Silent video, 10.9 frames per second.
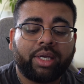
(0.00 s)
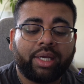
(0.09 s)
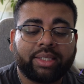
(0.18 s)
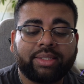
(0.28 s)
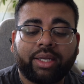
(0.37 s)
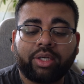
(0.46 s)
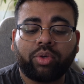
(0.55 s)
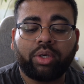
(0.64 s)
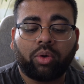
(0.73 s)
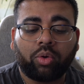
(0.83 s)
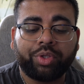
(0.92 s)
It's not a great
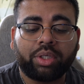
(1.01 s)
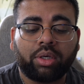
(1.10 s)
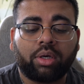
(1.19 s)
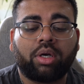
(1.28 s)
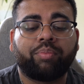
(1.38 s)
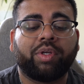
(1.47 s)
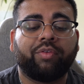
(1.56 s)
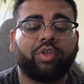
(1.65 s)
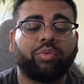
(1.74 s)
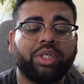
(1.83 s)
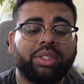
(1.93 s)
holding card, but if
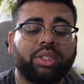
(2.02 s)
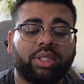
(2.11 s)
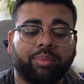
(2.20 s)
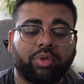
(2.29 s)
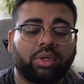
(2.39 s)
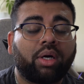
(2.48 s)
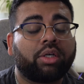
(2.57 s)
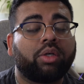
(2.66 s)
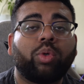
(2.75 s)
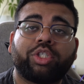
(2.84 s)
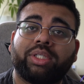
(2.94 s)
you need to double conquer,
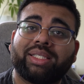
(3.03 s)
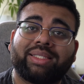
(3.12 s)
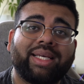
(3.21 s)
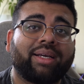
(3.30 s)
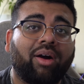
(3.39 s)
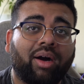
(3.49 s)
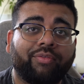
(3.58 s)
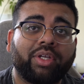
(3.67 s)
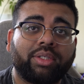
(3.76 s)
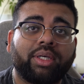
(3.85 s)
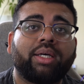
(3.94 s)
which this deck
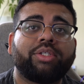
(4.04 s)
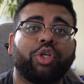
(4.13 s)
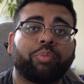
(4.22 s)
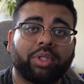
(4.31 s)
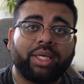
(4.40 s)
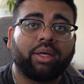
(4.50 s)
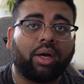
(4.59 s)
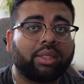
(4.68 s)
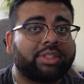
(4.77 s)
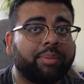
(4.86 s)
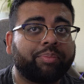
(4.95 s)
often does, you're playing on
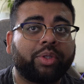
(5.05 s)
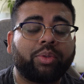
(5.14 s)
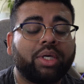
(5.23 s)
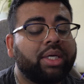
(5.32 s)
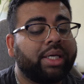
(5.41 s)
tempo,